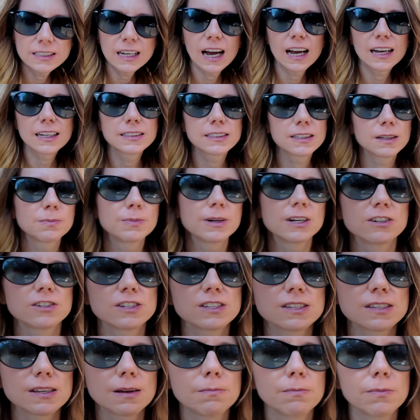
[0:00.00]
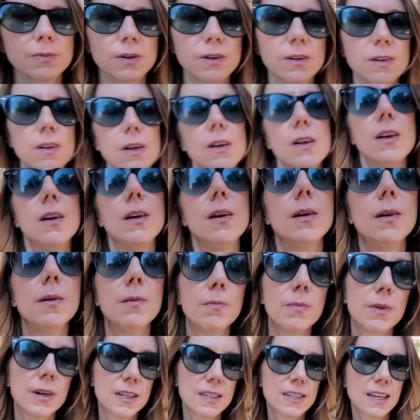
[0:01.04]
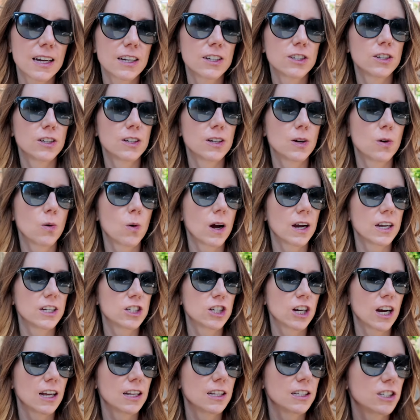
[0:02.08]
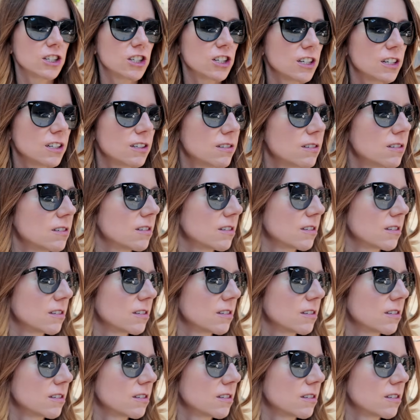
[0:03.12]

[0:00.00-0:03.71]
task appears simple, but is actually quite challenging?